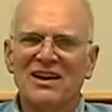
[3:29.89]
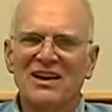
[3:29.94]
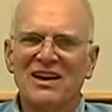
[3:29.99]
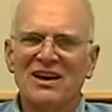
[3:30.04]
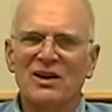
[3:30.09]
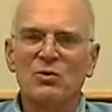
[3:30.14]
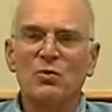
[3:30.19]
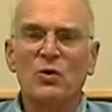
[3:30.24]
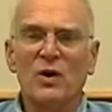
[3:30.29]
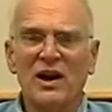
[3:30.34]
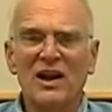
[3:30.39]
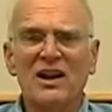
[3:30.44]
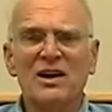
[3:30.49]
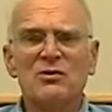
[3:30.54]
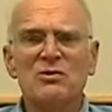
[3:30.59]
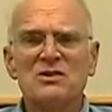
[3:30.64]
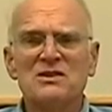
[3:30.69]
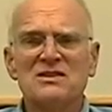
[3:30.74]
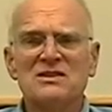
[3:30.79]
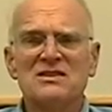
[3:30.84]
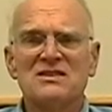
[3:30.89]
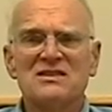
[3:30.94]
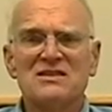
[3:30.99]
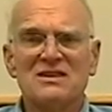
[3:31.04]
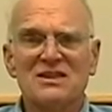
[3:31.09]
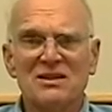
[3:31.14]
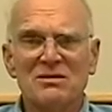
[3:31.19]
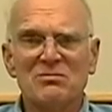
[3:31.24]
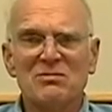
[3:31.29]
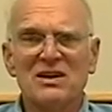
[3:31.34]
and while I was
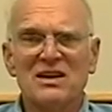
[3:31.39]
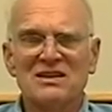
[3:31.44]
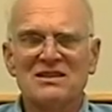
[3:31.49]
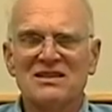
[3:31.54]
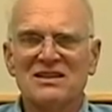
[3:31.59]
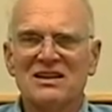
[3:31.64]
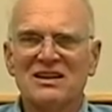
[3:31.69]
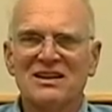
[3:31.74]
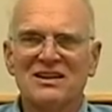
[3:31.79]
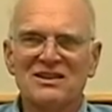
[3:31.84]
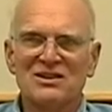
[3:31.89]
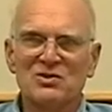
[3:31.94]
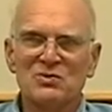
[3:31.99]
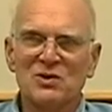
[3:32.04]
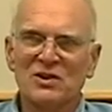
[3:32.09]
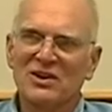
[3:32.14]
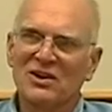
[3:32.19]
in basic is when